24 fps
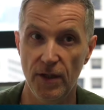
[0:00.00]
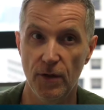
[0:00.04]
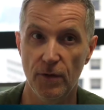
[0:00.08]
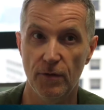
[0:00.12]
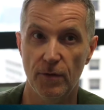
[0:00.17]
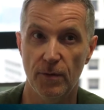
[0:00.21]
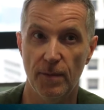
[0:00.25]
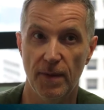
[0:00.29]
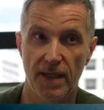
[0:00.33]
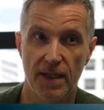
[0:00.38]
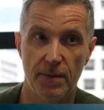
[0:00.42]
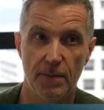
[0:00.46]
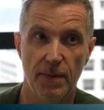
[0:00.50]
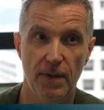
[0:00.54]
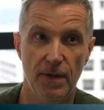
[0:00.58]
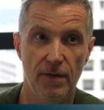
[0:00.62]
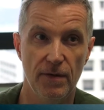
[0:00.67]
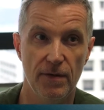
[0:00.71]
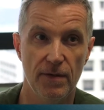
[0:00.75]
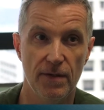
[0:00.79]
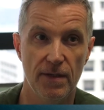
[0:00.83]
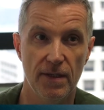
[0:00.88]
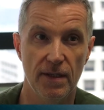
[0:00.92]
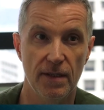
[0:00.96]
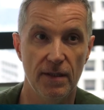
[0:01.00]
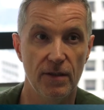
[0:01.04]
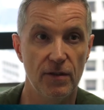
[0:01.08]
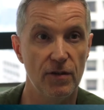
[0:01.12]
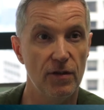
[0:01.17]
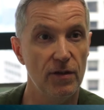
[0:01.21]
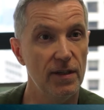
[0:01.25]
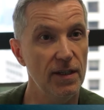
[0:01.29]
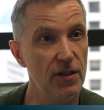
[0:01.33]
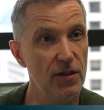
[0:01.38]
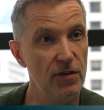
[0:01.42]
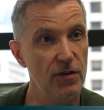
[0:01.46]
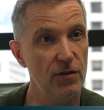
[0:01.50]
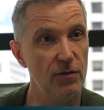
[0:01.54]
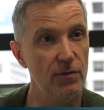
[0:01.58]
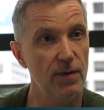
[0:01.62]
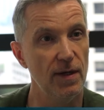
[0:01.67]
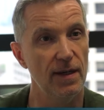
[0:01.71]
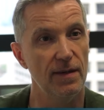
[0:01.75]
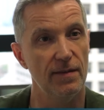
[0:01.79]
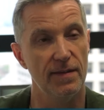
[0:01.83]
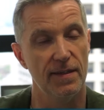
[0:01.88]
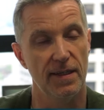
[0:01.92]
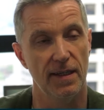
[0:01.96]
knew from experience that the traditional
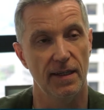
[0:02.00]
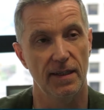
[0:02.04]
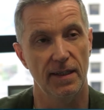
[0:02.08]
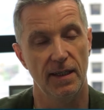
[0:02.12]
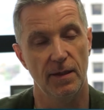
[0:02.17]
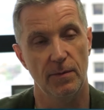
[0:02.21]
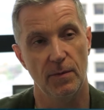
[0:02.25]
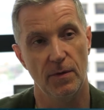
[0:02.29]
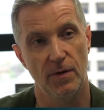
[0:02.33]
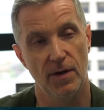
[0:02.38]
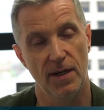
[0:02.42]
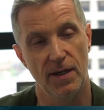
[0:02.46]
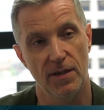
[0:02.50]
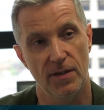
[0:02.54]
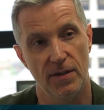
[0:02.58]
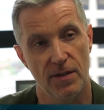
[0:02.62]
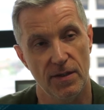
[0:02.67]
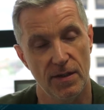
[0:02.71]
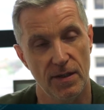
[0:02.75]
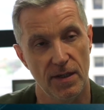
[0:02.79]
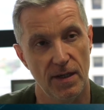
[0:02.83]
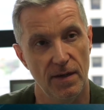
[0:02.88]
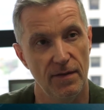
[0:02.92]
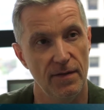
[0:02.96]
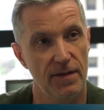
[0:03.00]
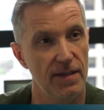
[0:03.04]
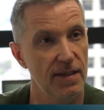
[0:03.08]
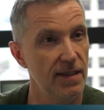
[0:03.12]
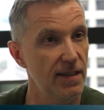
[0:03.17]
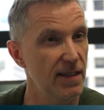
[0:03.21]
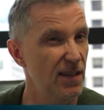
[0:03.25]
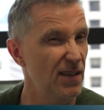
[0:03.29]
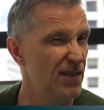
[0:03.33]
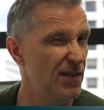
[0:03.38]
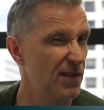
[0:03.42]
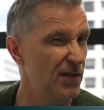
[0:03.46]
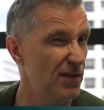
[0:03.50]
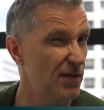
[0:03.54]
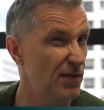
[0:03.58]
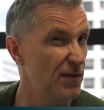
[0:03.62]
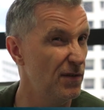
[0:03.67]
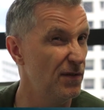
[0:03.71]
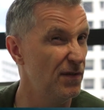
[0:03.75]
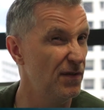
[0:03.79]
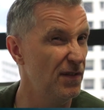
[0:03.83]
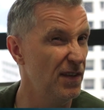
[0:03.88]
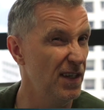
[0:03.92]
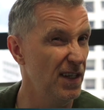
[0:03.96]
way of selling immigration services is
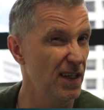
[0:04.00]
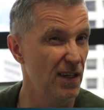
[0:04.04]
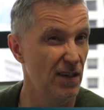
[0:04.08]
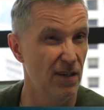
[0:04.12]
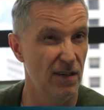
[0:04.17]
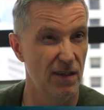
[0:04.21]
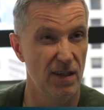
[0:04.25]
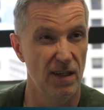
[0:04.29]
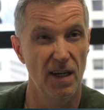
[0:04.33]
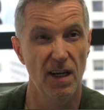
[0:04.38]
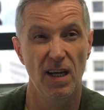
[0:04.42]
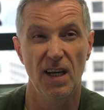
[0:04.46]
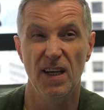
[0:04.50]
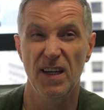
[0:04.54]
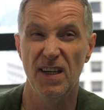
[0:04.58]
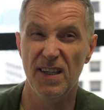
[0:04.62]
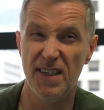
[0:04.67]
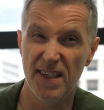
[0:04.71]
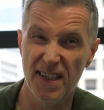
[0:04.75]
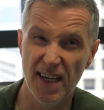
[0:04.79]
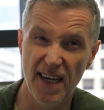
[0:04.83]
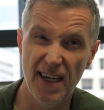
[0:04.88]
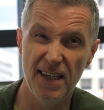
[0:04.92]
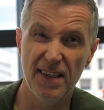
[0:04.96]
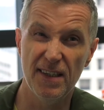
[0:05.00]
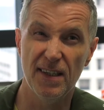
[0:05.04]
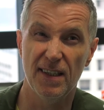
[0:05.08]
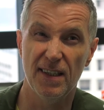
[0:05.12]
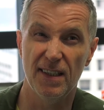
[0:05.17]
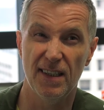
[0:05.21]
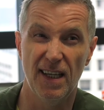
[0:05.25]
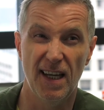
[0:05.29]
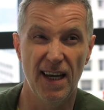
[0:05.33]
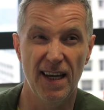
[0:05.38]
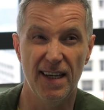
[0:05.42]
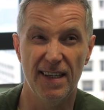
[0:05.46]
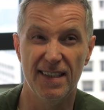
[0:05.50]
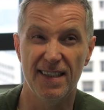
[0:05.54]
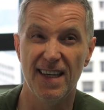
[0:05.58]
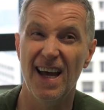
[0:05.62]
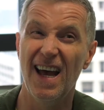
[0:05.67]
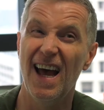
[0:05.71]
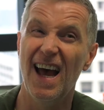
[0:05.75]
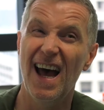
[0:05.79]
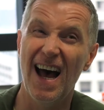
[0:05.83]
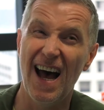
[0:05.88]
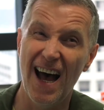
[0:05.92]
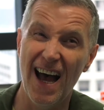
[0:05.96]
through fear. You say clients,
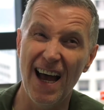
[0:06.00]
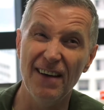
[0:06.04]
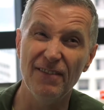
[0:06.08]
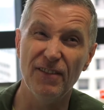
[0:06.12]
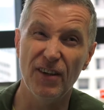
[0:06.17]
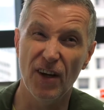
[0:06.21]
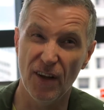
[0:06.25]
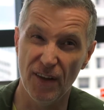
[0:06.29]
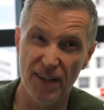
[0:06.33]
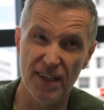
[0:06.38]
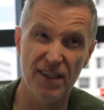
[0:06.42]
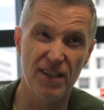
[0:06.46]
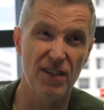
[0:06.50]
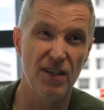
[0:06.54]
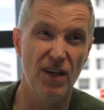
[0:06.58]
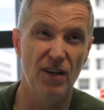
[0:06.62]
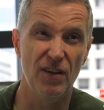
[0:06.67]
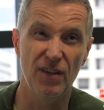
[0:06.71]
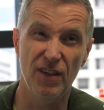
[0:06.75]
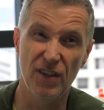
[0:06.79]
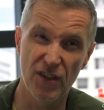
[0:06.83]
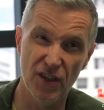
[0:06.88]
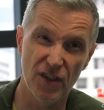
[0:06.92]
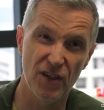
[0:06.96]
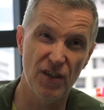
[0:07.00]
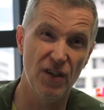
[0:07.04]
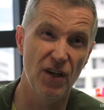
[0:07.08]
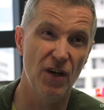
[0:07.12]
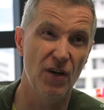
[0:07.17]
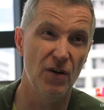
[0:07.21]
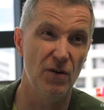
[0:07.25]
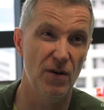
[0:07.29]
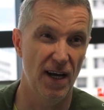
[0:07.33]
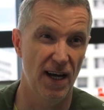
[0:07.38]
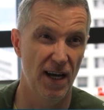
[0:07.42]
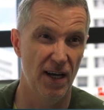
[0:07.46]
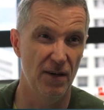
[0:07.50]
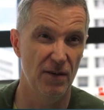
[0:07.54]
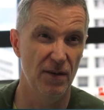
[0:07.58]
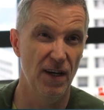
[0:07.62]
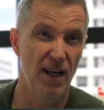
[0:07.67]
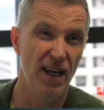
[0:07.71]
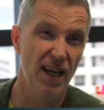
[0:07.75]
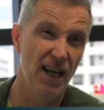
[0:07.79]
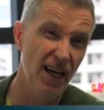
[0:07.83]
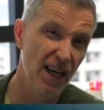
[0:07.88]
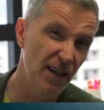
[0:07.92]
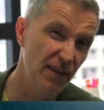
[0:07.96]
I've got this knowledge and know-how,
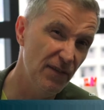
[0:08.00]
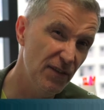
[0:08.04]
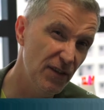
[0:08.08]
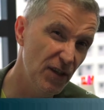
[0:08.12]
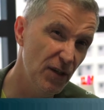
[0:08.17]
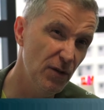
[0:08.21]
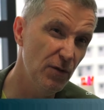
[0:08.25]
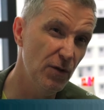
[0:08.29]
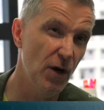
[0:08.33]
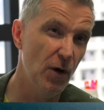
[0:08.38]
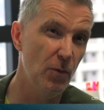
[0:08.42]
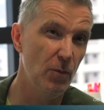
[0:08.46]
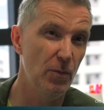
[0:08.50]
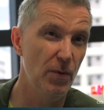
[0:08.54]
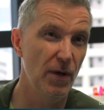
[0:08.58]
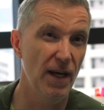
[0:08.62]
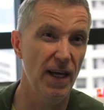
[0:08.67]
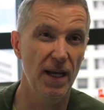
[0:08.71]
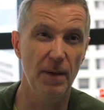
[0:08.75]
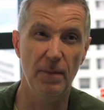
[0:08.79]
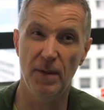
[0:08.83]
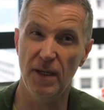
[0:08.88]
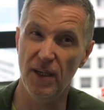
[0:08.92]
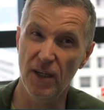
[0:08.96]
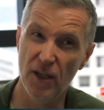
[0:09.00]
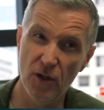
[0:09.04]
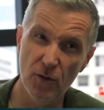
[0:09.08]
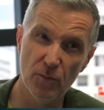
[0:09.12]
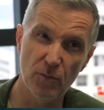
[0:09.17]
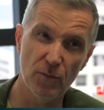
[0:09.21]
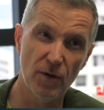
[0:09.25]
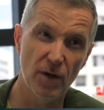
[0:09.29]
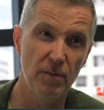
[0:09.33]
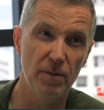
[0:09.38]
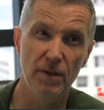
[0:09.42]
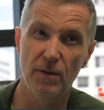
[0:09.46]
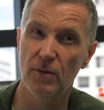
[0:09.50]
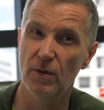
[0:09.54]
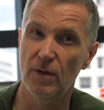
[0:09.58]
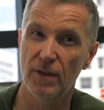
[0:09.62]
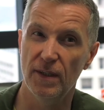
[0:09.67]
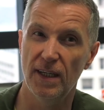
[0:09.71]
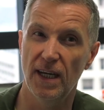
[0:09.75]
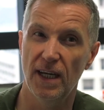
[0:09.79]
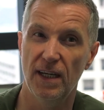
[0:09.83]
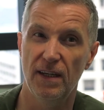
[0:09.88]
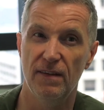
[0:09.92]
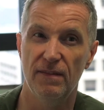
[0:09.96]
and if you don't pay me, you probably
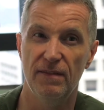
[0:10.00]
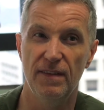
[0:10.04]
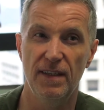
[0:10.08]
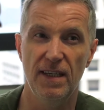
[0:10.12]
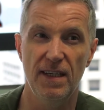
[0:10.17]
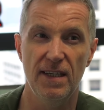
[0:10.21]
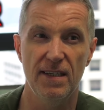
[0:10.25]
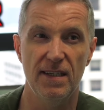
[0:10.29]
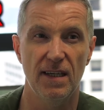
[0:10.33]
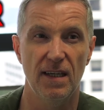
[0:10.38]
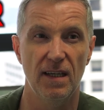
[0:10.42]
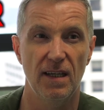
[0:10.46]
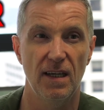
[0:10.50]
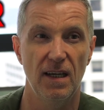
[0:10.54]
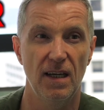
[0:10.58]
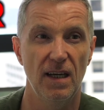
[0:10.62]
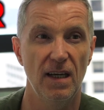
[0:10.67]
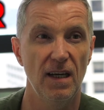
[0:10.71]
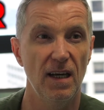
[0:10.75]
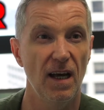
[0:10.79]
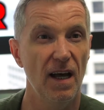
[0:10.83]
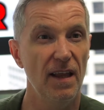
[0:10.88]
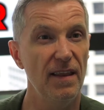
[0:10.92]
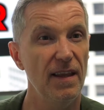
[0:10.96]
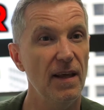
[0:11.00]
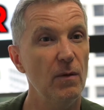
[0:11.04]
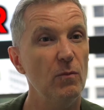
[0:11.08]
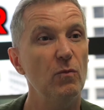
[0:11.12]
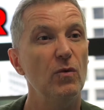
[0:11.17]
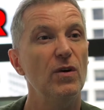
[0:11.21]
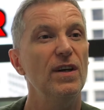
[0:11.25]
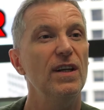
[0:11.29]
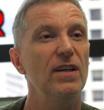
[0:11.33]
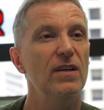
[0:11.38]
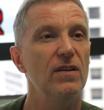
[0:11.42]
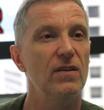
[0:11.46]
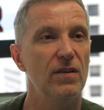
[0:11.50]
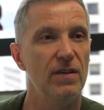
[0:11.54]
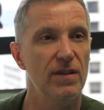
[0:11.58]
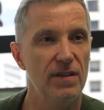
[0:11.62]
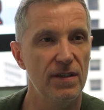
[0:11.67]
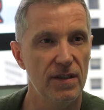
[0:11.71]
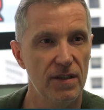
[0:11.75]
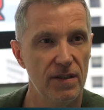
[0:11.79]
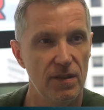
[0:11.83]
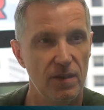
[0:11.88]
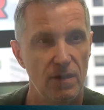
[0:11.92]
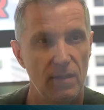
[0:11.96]
won't get your visa. And then what are you going
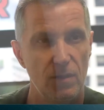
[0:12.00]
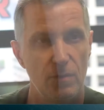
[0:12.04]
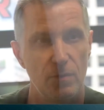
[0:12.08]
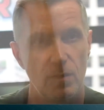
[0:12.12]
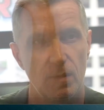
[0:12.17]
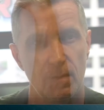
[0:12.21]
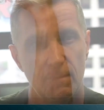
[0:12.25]
to do?